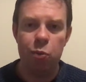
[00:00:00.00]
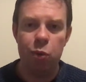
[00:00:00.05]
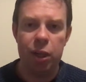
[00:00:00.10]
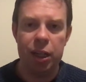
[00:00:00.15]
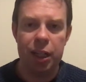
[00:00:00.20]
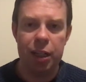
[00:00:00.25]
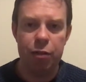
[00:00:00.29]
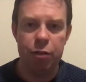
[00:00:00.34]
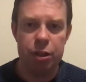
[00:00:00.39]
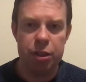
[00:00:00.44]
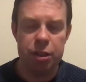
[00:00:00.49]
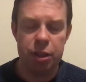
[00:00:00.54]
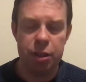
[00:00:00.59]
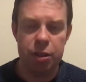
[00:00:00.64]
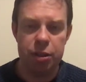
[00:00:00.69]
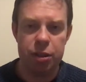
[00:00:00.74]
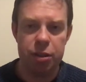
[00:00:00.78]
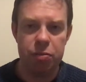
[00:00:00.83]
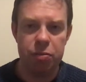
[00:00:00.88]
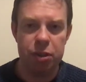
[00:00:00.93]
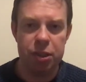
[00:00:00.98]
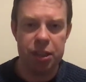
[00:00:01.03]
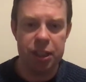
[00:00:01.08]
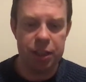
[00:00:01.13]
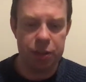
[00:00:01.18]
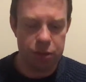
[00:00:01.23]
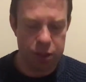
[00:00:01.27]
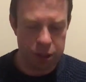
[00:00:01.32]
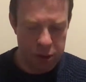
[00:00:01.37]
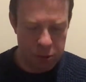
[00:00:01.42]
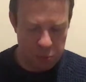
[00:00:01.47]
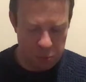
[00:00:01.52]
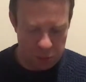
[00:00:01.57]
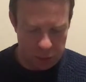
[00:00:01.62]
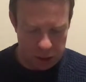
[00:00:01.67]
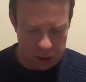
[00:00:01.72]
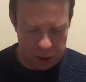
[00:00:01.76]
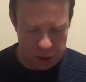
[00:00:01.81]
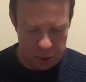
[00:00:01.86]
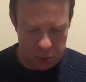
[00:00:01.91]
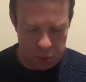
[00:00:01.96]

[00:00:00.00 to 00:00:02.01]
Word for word: when he returns and receives his his